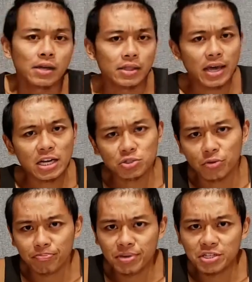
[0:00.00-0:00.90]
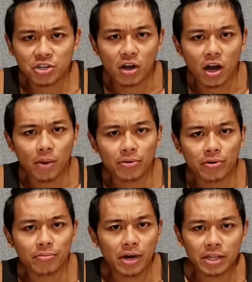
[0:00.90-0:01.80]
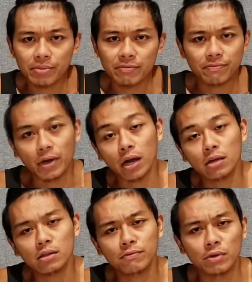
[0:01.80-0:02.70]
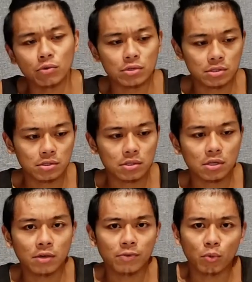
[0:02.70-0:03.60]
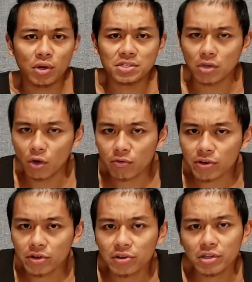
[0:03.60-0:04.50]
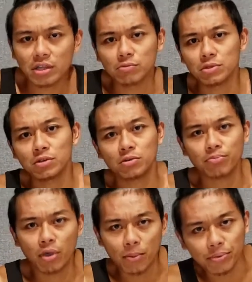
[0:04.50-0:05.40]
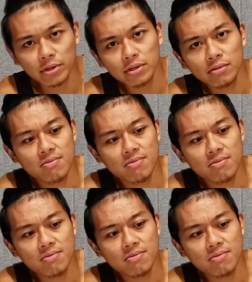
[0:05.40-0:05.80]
The actual peach cobbler might have been fine if it wasn't overcooked and it was cooked properly.